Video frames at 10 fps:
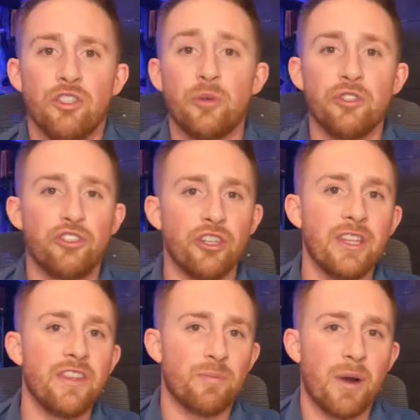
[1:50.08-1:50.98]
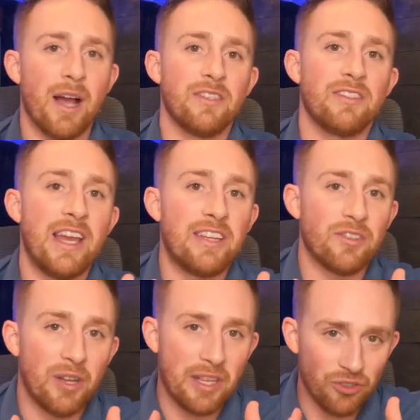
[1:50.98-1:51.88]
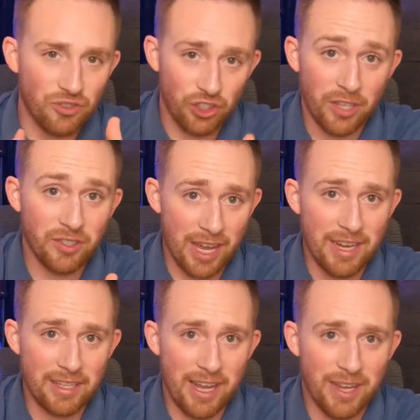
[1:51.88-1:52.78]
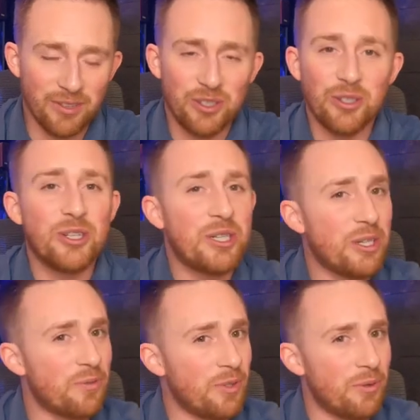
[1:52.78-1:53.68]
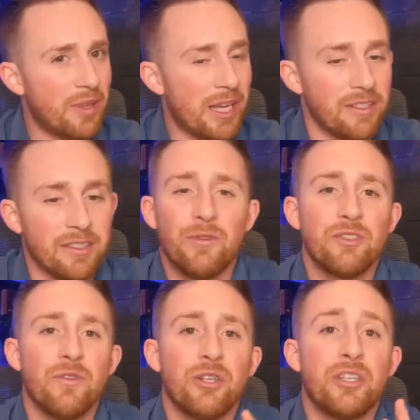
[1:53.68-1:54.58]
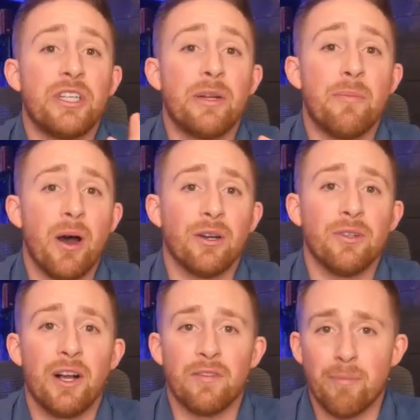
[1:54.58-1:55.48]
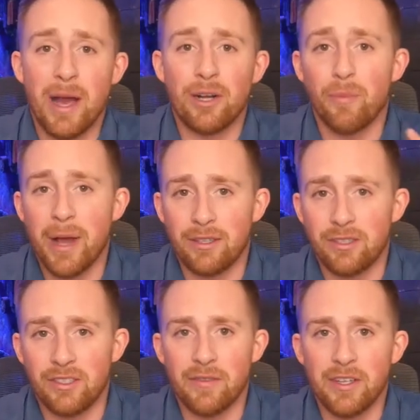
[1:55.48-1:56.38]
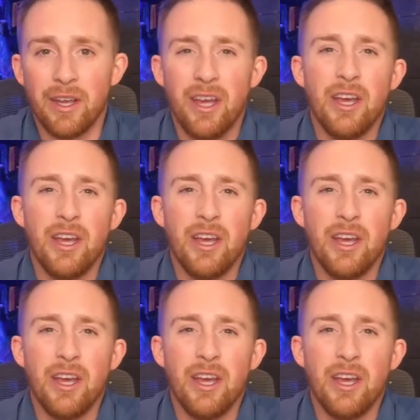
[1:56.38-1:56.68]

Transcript: So to ensure that this process takes just 8 days, you're going to need a few things. First of all, you're going to need a bottle of Microbacter 7.